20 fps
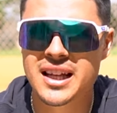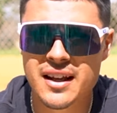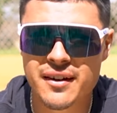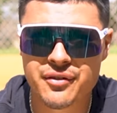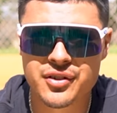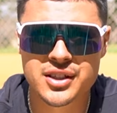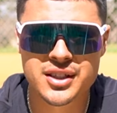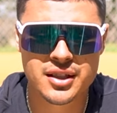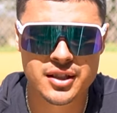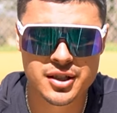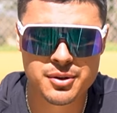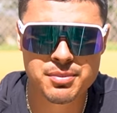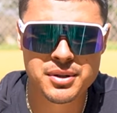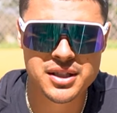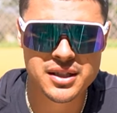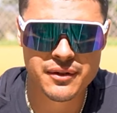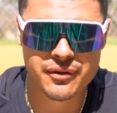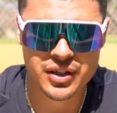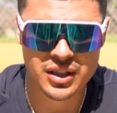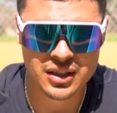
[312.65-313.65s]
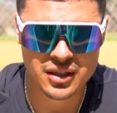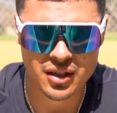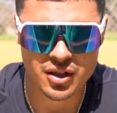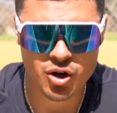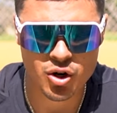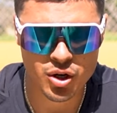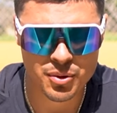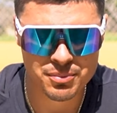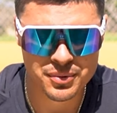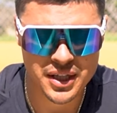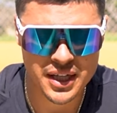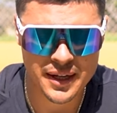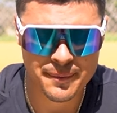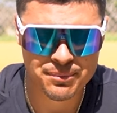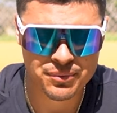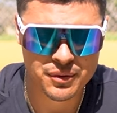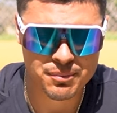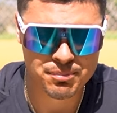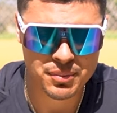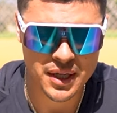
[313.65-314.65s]
if it's a specific arm day.
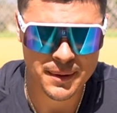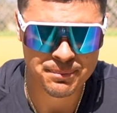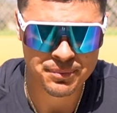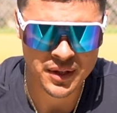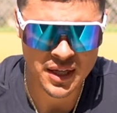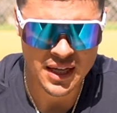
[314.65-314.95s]
But